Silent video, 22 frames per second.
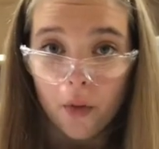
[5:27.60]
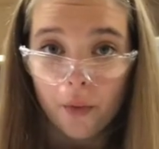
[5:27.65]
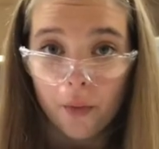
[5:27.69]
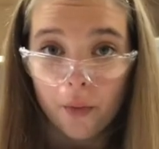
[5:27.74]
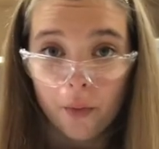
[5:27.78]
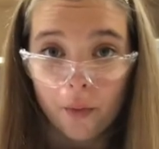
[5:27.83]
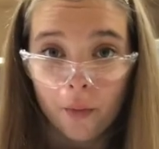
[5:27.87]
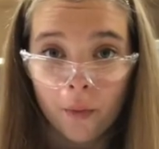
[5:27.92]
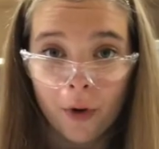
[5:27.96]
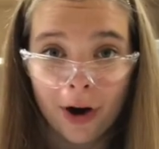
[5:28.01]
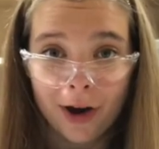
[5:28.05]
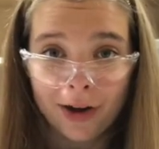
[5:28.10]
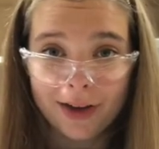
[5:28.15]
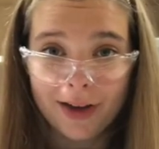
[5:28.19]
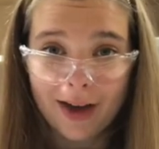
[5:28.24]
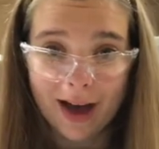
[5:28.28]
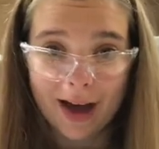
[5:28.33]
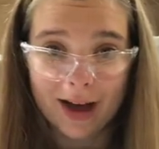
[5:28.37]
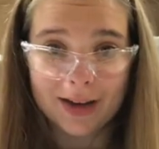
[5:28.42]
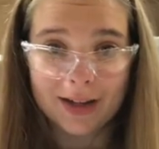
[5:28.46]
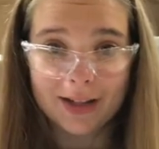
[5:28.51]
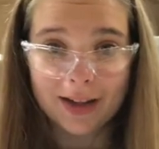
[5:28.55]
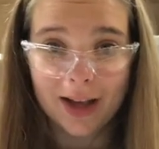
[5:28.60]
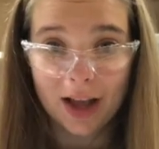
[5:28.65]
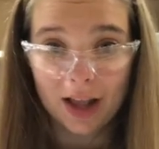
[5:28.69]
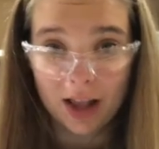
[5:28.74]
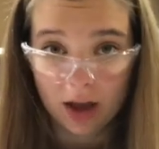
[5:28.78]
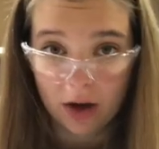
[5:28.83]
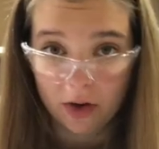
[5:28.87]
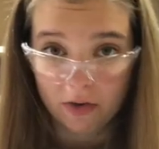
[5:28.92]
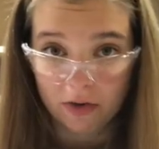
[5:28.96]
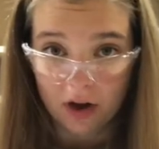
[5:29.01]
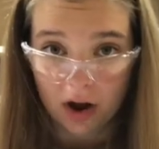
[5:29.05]
Well, yes,
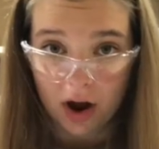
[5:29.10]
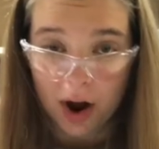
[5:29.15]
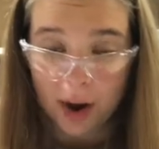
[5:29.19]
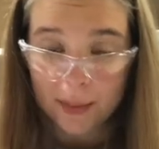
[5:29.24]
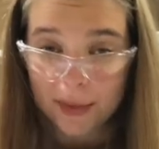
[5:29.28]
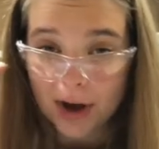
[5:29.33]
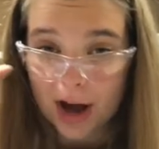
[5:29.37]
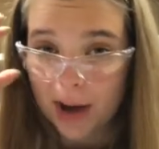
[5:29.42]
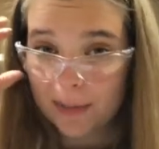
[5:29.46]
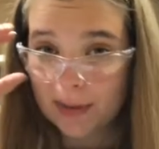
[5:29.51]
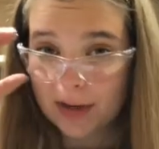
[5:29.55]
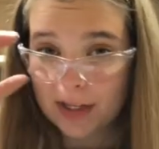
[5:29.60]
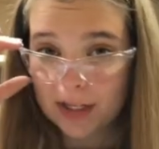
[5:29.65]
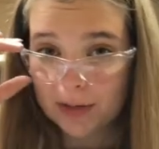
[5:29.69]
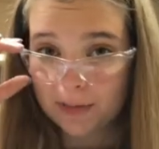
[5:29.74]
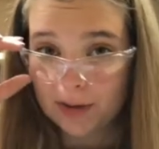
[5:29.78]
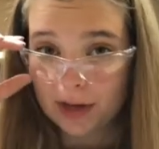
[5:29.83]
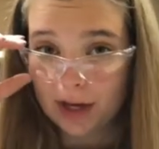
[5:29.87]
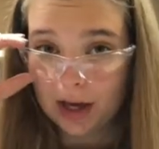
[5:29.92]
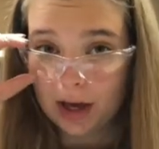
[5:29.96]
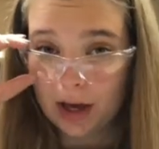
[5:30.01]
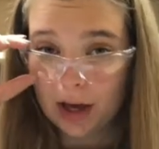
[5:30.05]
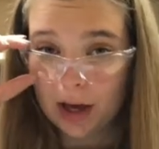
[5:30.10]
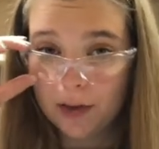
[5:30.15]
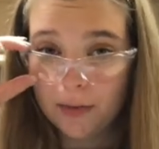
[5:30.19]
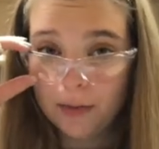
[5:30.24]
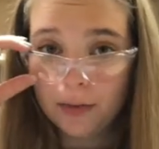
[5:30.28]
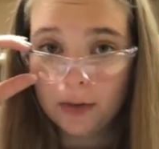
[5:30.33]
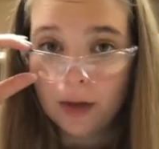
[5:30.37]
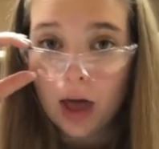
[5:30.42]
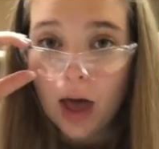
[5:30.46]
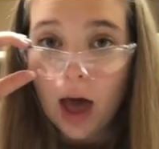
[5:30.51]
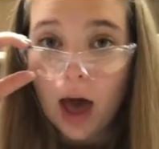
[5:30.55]
hello there. I'm happy to be here.
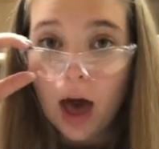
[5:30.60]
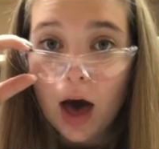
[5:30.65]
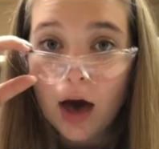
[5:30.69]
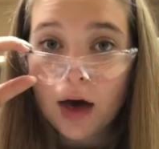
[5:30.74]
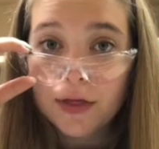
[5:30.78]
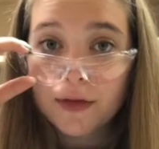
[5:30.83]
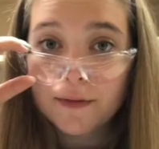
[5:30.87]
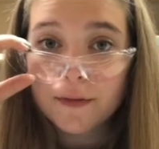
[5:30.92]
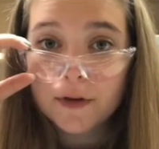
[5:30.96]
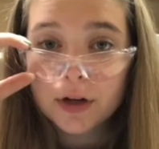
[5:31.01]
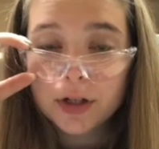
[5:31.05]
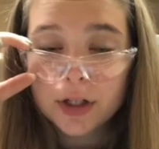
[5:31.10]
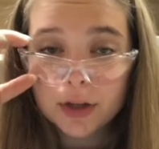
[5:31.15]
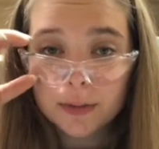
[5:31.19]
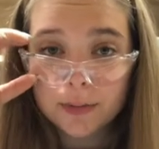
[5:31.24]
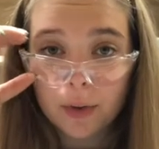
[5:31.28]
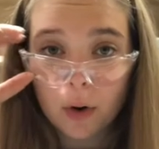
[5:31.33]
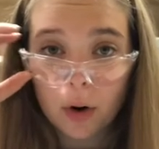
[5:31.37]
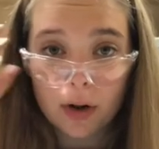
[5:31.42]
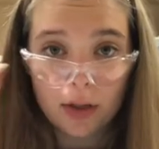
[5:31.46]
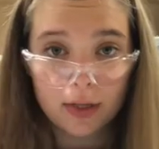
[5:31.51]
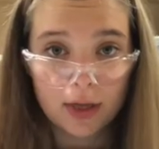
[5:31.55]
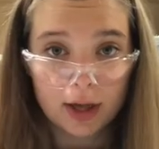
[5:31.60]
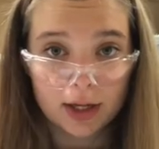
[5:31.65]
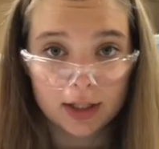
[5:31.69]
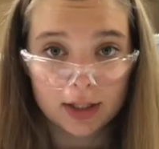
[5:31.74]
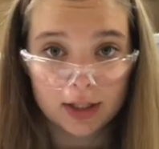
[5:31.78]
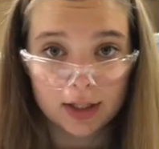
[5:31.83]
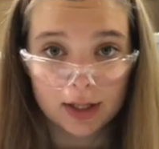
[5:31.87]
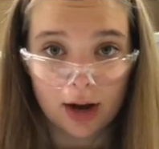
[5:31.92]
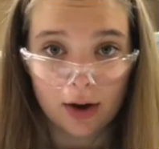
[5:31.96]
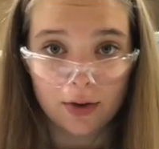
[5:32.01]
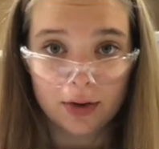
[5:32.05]
The first important thing to
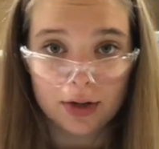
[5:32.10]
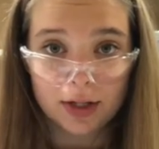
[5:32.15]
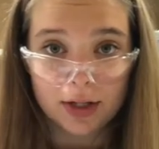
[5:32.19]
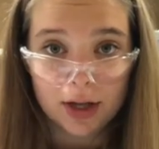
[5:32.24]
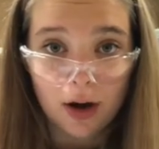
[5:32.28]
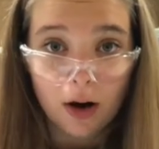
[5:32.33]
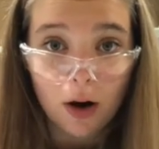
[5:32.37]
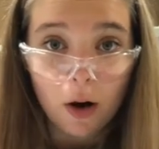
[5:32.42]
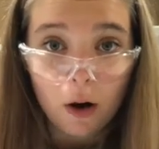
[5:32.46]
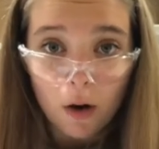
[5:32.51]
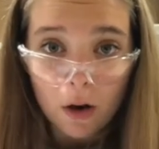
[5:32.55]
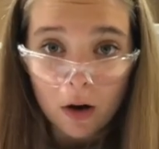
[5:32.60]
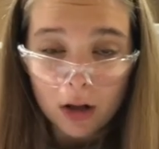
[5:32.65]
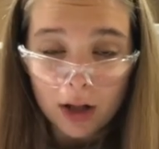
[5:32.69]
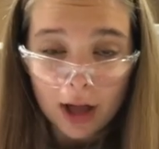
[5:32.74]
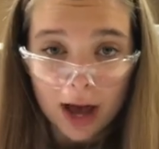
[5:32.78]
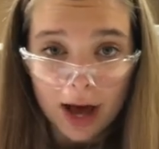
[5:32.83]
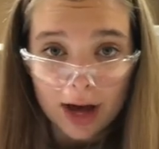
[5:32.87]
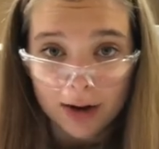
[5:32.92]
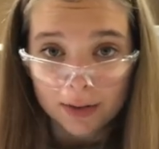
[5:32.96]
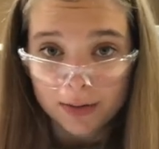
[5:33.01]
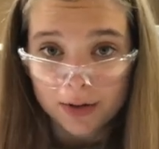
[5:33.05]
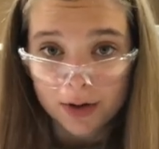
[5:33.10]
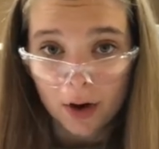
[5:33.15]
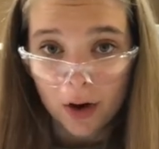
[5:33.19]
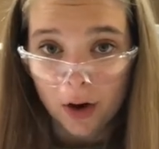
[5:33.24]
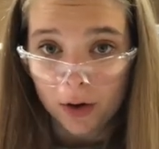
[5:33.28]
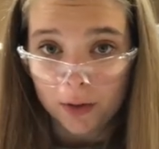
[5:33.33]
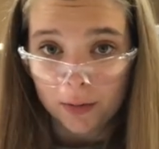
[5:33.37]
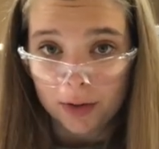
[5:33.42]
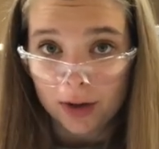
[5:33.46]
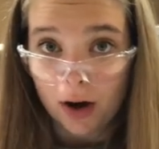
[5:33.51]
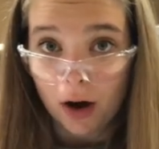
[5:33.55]
note is that all atoms
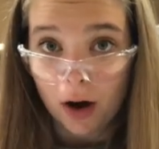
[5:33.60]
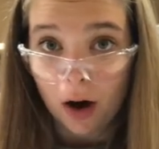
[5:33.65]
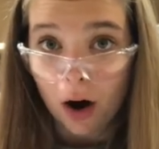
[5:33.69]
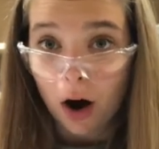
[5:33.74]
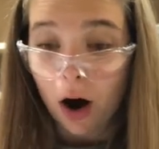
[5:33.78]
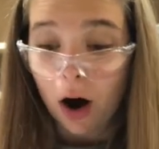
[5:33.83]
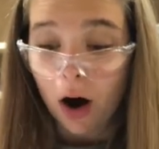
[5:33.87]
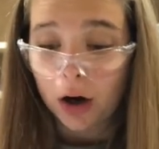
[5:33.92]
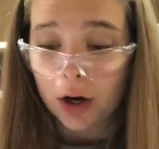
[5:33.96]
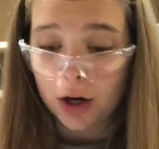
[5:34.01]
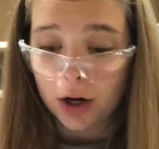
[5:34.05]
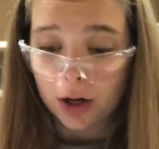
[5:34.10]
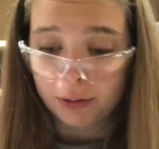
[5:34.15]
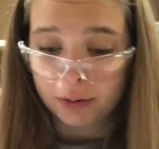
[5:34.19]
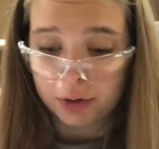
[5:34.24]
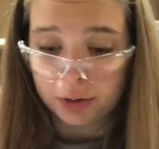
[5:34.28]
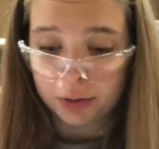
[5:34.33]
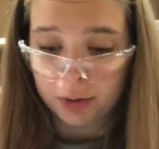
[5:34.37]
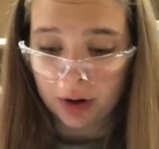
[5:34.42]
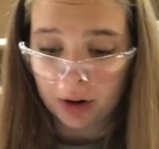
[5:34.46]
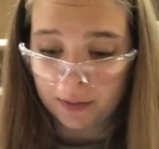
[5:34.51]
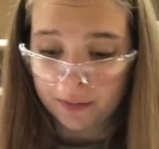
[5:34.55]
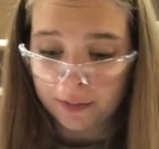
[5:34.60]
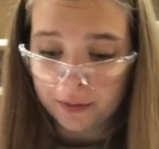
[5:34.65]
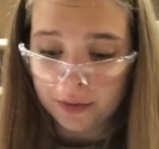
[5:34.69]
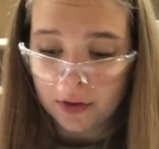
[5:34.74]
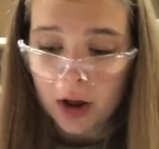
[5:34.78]
on me are neutral.